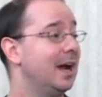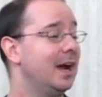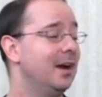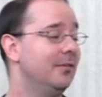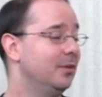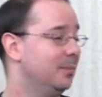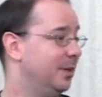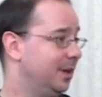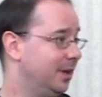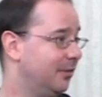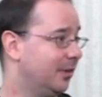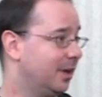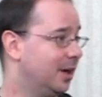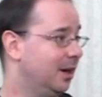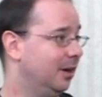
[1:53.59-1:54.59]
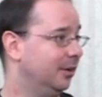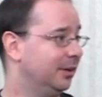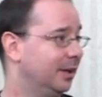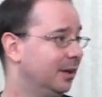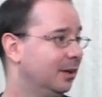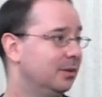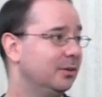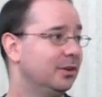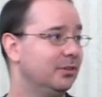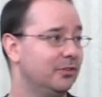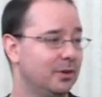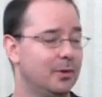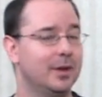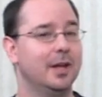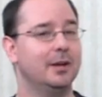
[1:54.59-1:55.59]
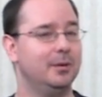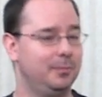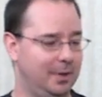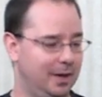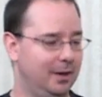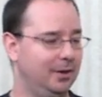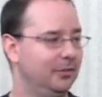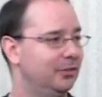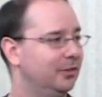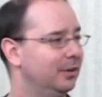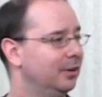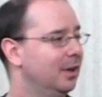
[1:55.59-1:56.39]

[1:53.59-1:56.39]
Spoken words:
everybody in the colony, including Zoe and her parents,